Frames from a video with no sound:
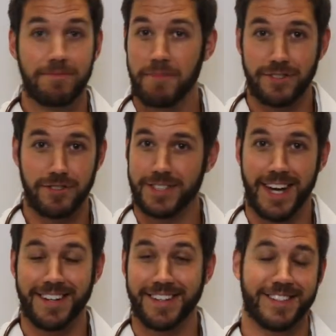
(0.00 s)
muscle
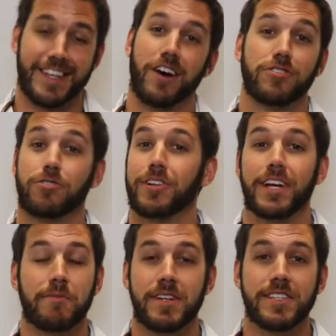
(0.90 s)
tendon cells or
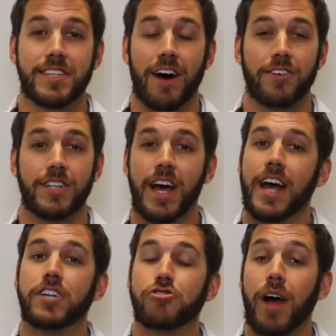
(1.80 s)
ligament cells
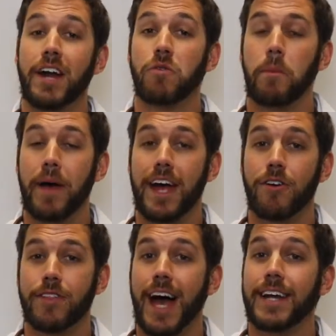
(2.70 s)
and try to
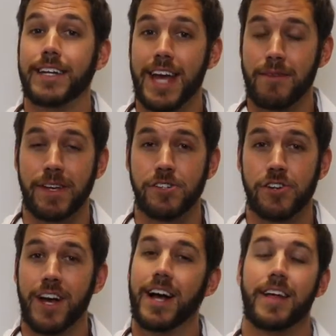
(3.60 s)
repair that
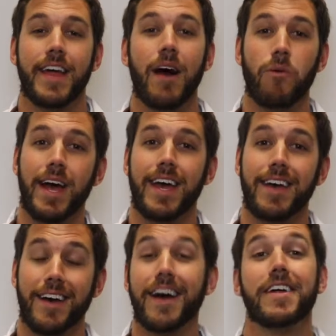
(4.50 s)
damage. That
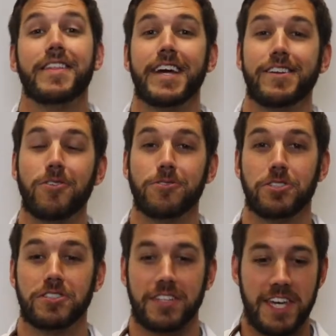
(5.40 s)
way, they don't
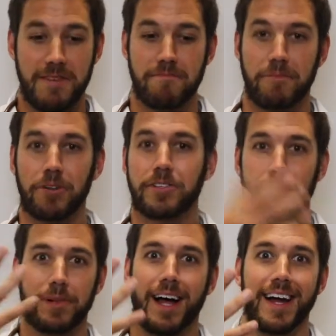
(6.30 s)
just keep
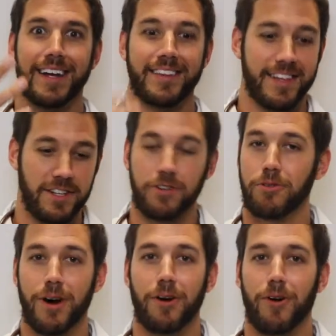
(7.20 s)
multiplying and then you
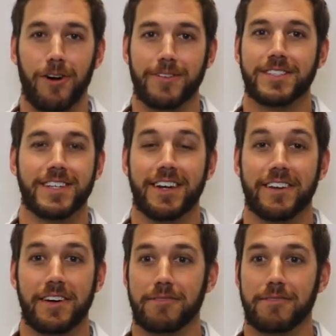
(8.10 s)
grow all of a sudden